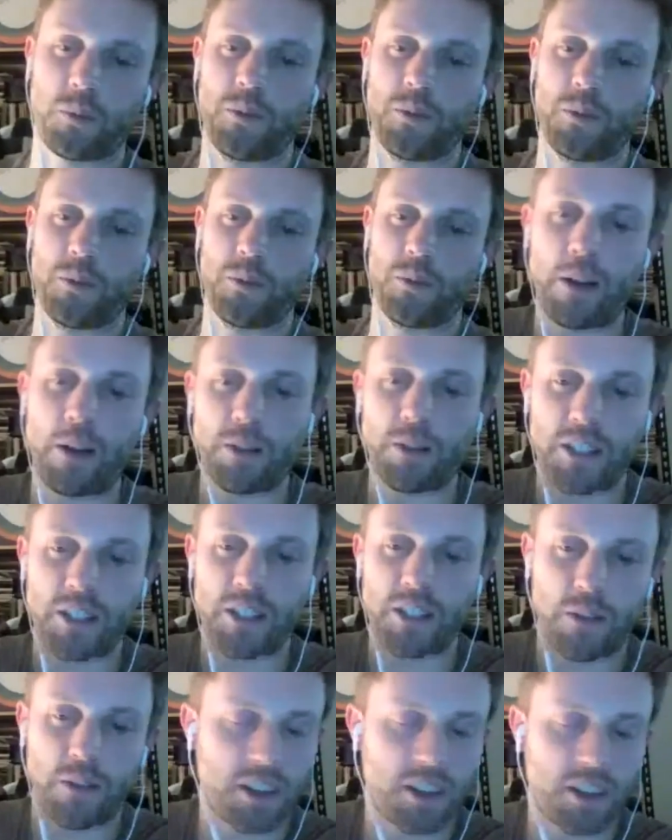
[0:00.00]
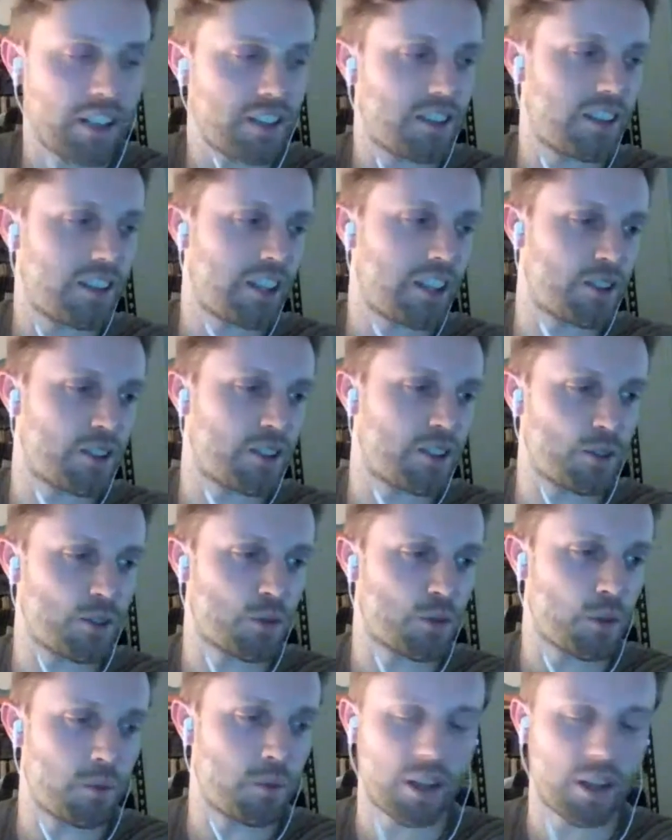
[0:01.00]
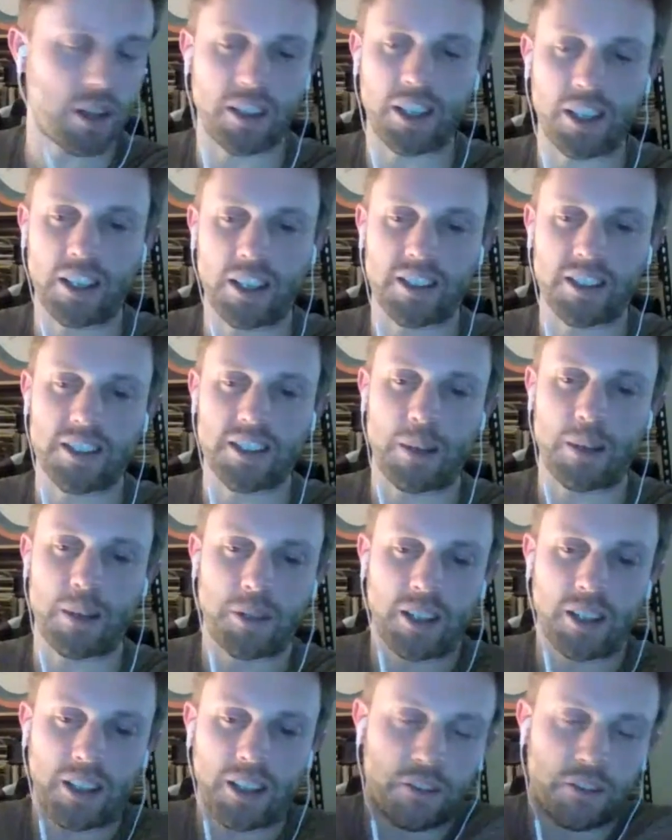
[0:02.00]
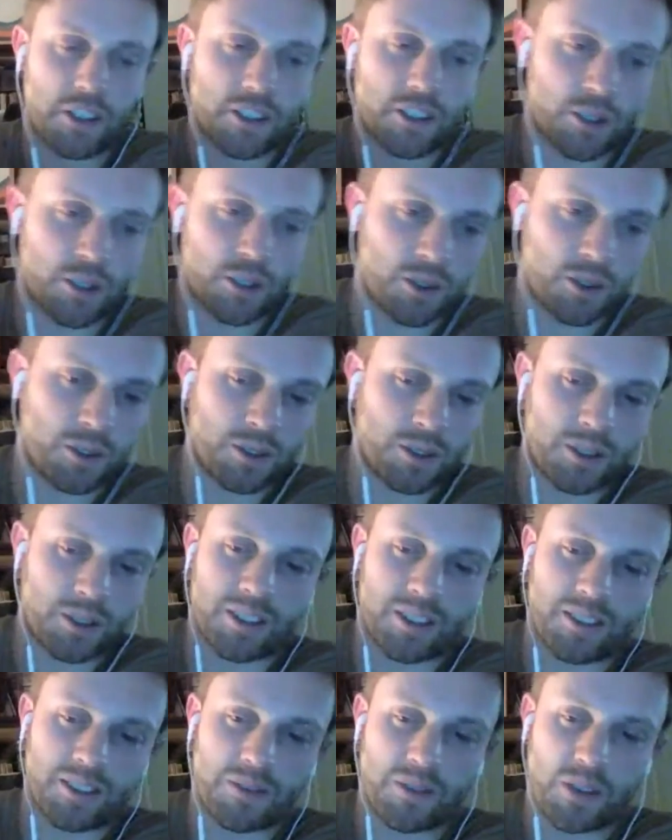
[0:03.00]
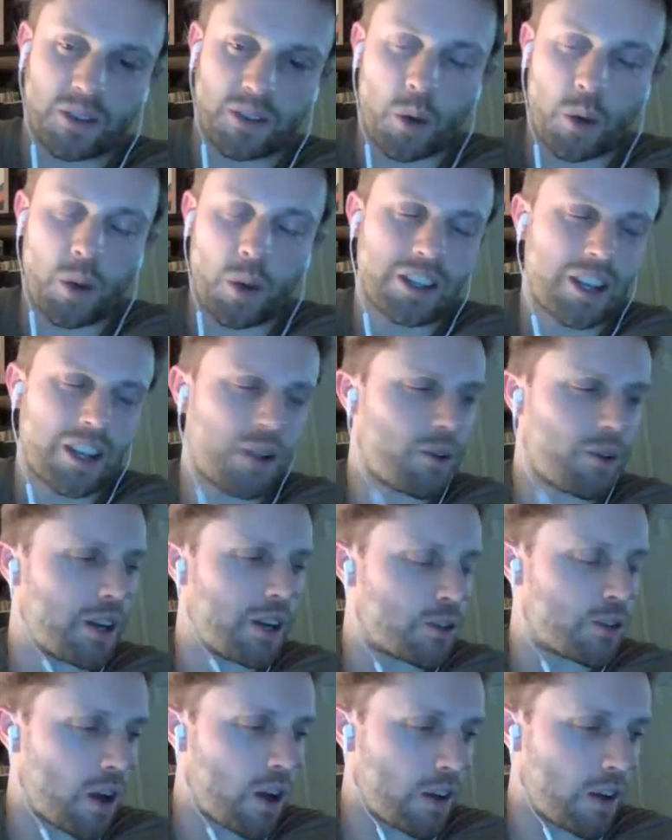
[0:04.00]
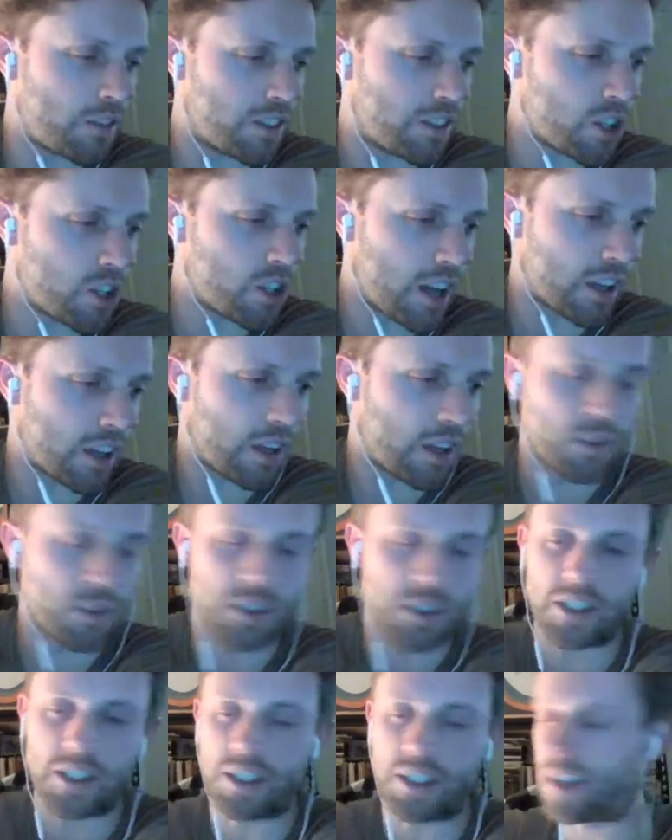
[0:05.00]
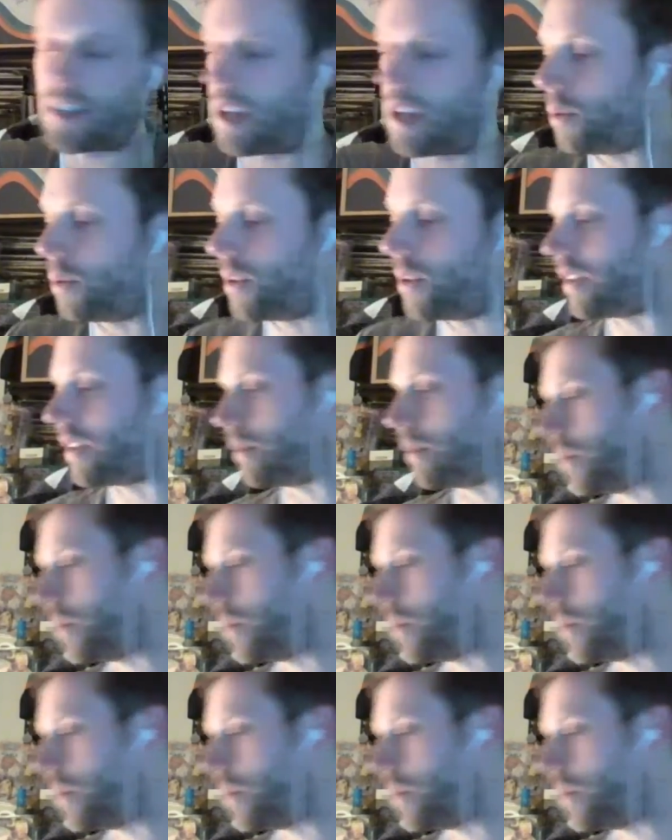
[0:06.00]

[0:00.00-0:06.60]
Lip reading: wide receiver that turns from nothing into something like Victor Cruz. Yes. Oh wait, they already drafted Shaq Evans and he's not with the